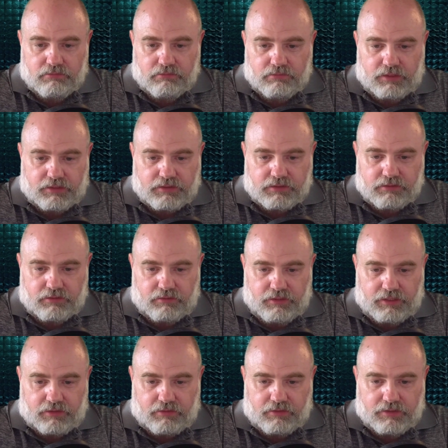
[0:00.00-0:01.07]
this,
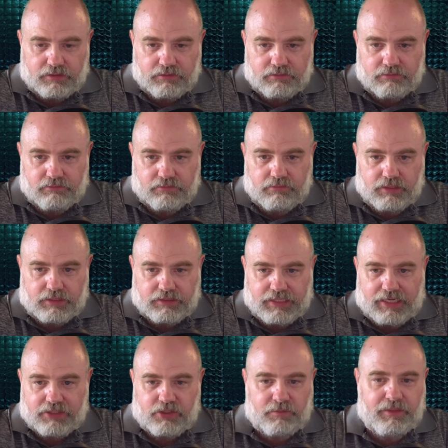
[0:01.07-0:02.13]
increased
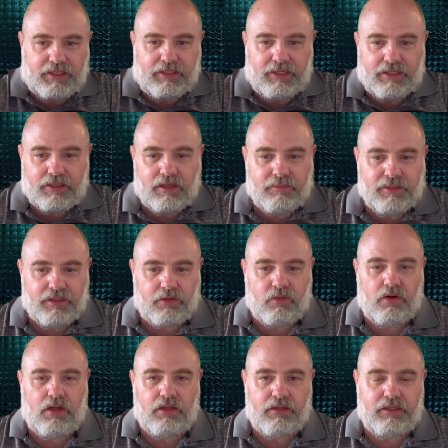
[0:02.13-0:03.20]
exacerbated income
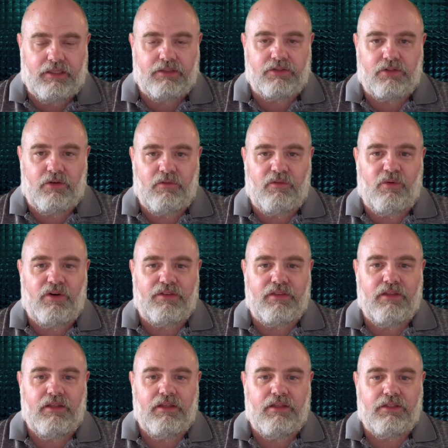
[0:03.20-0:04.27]
inequality and so forth,
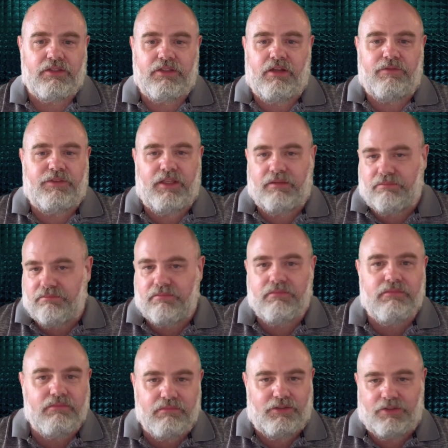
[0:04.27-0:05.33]
stuff that
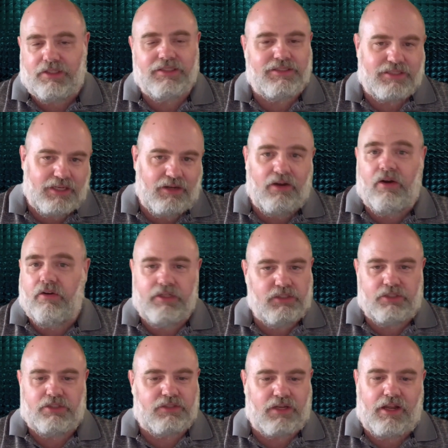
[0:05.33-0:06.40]
you can say,
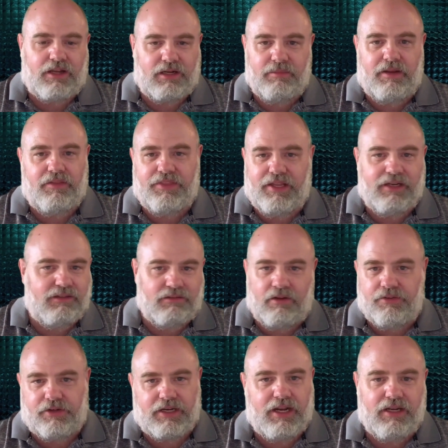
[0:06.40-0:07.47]
he's just talking about that in
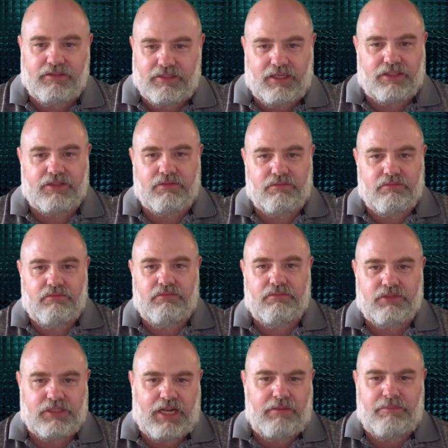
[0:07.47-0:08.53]
other contexts.
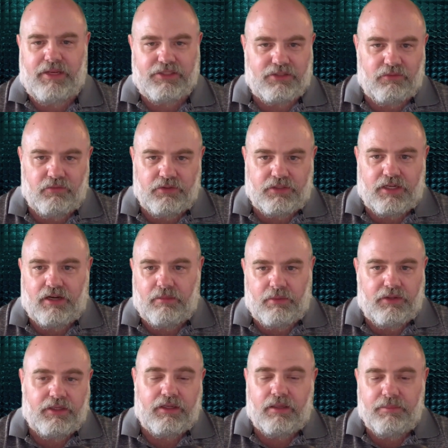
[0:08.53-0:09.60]
Scott Bessent wouldn't care
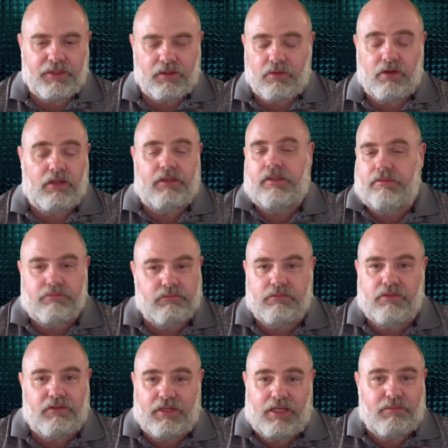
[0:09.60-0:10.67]
about income inequality.
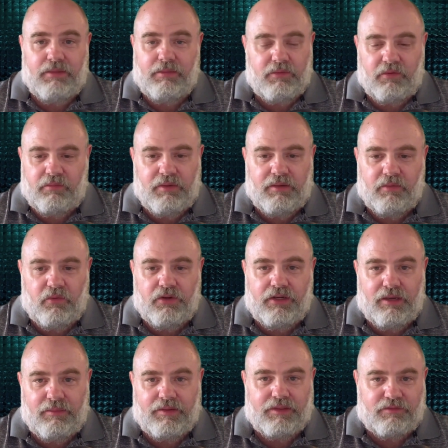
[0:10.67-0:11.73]
Okay, maybe he would, maybe he
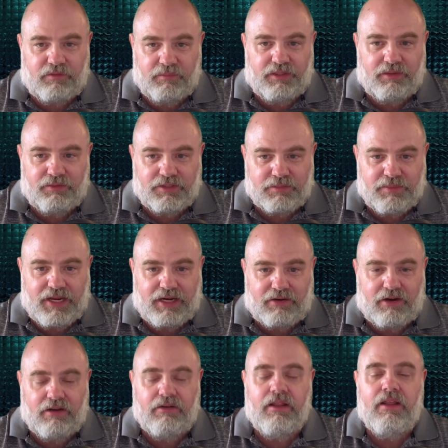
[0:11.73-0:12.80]
wouldn't. I'm not that familiar with his
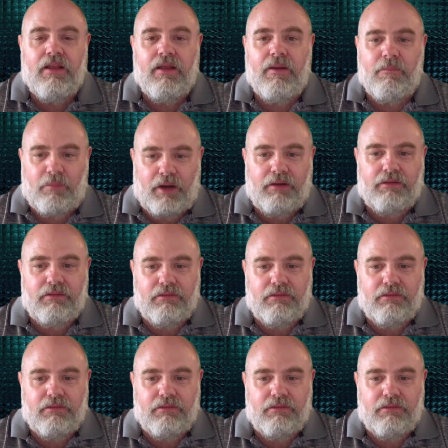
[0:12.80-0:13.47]
background. But